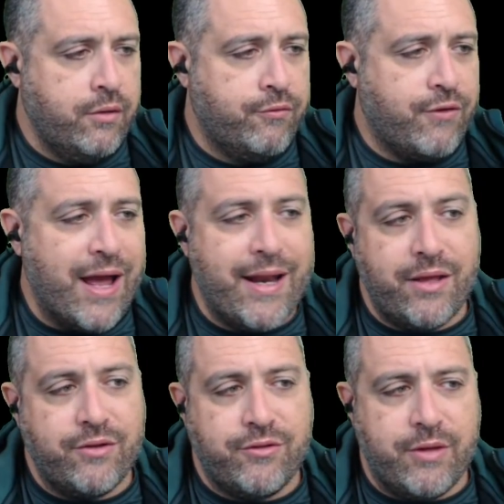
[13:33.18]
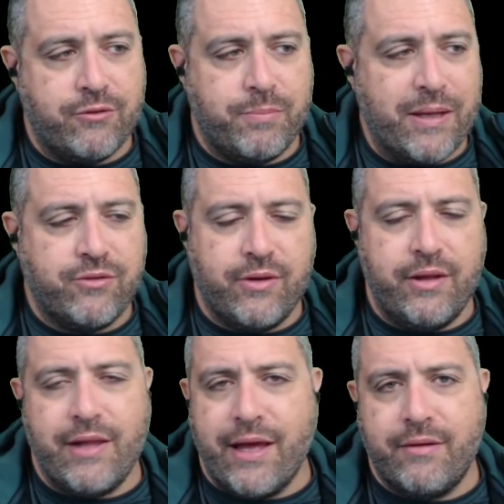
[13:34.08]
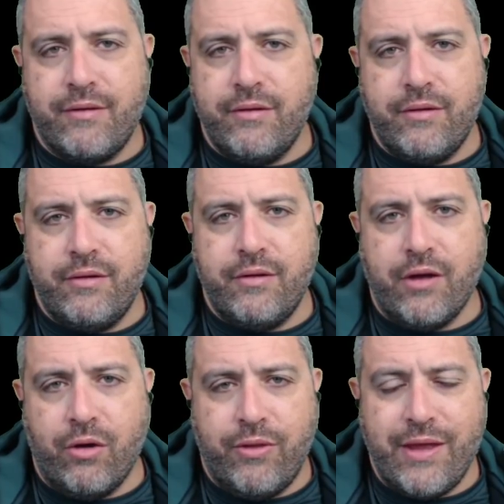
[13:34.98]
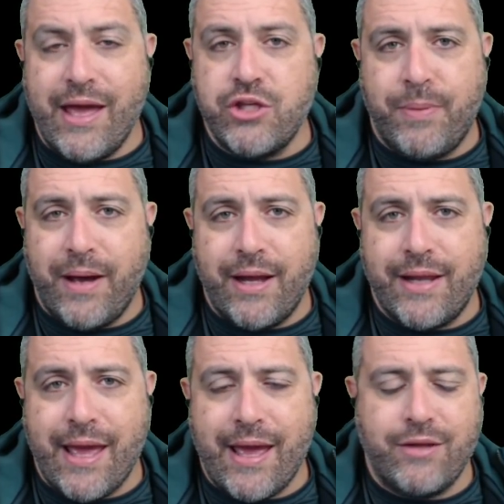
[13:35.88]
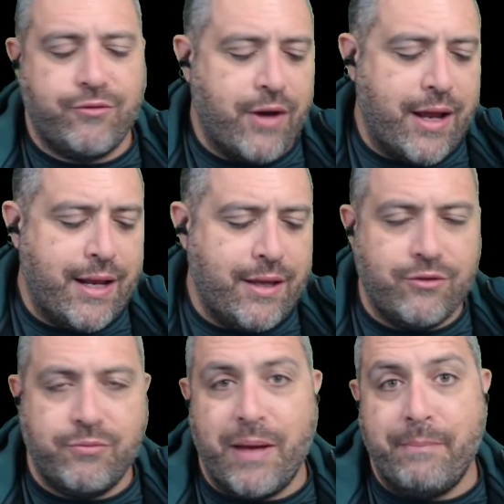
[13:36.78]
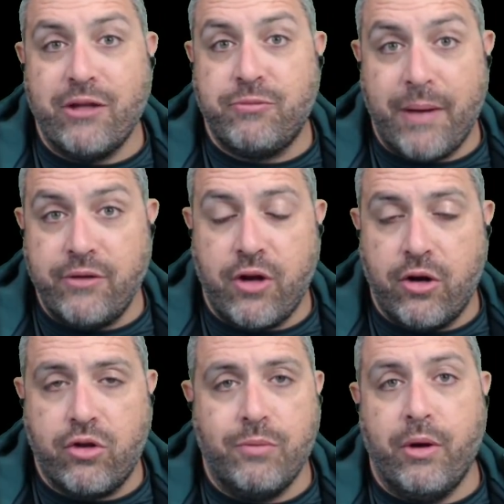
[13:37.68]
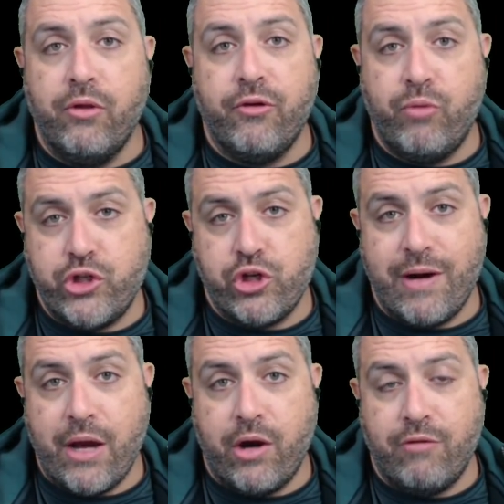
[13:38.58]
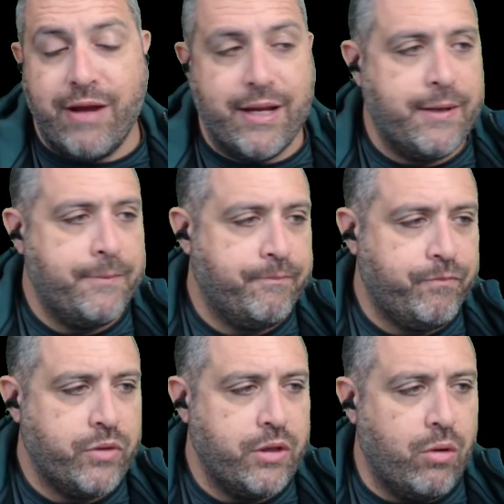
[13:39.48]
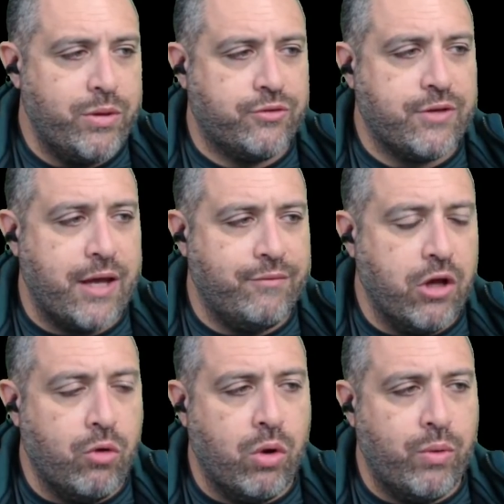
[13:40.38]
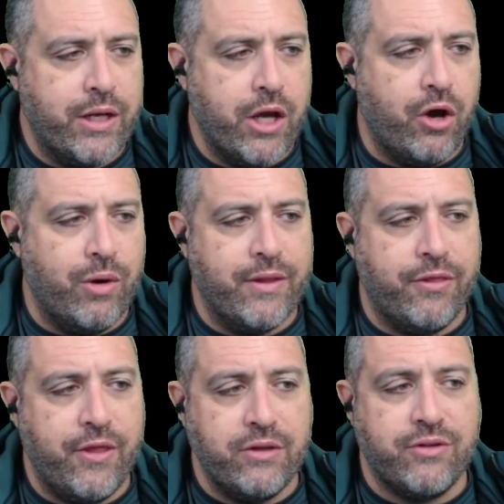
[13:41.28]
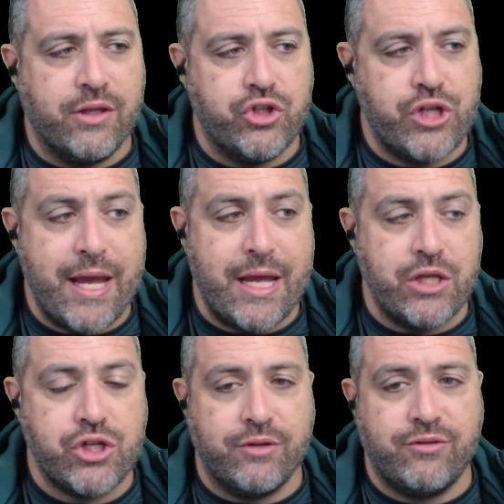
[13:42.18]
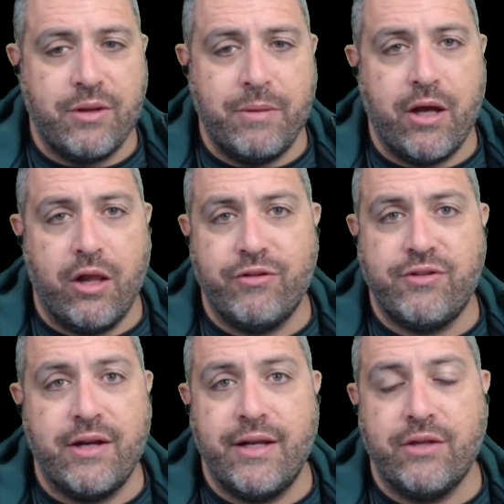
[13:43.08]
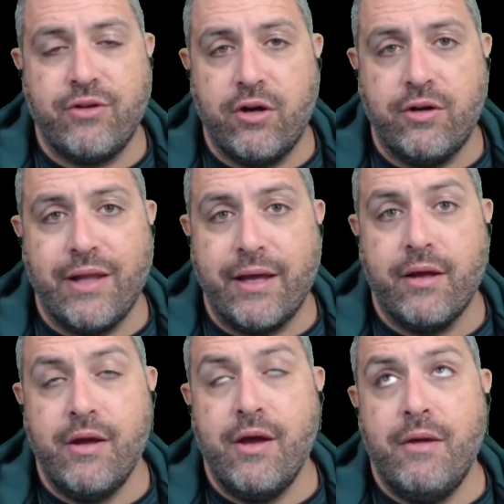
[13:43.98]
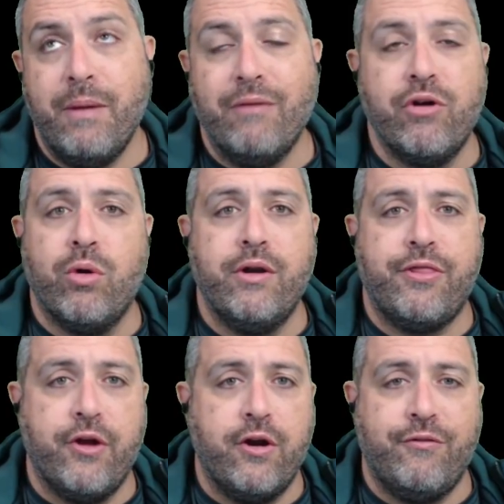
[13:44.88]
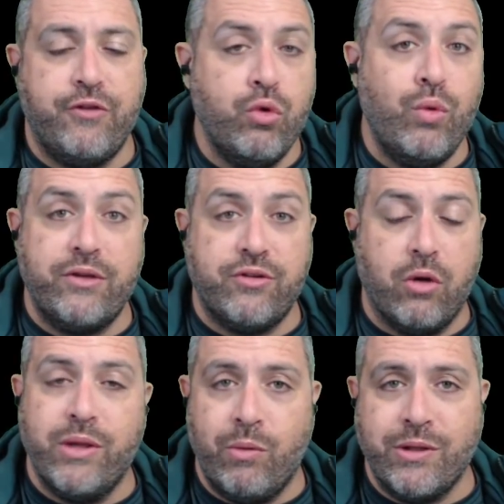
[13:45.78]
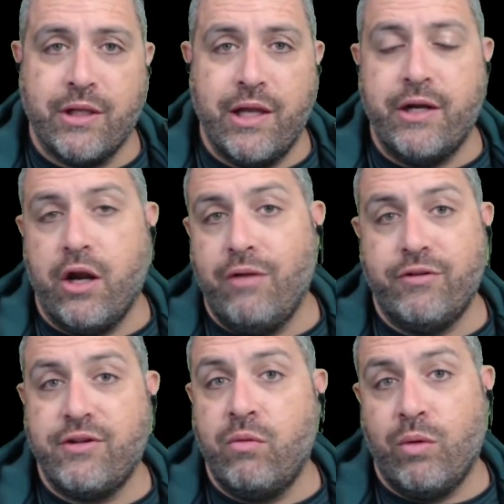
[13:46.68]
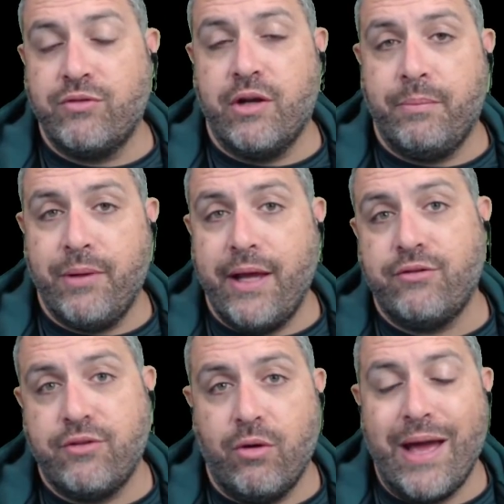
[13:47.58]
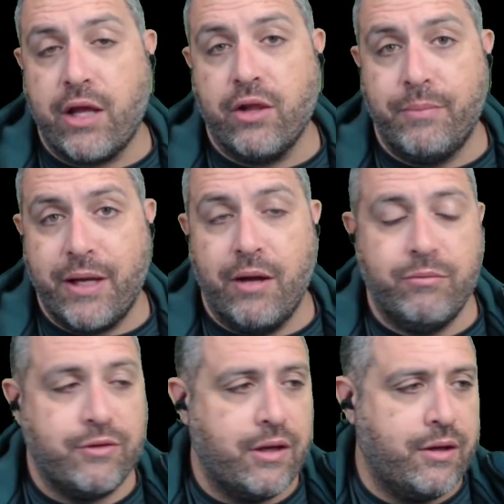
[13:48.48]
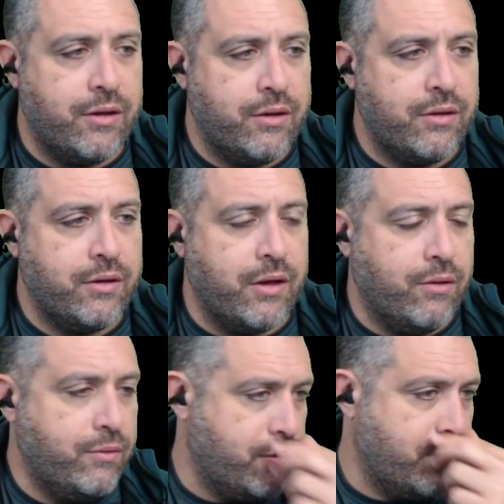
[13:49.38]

Friday is basically like, you know, the Edge podcast. Friday is my Best Buys article, both of which are out already. You know, we just kind of know what we know, and then things can change because somebody all of a sudden gets hurt. Like Melvin Gordon III a few weeks ago when they went to London, all of a sudden wasn't going to play, so Eckler becomes a, you know,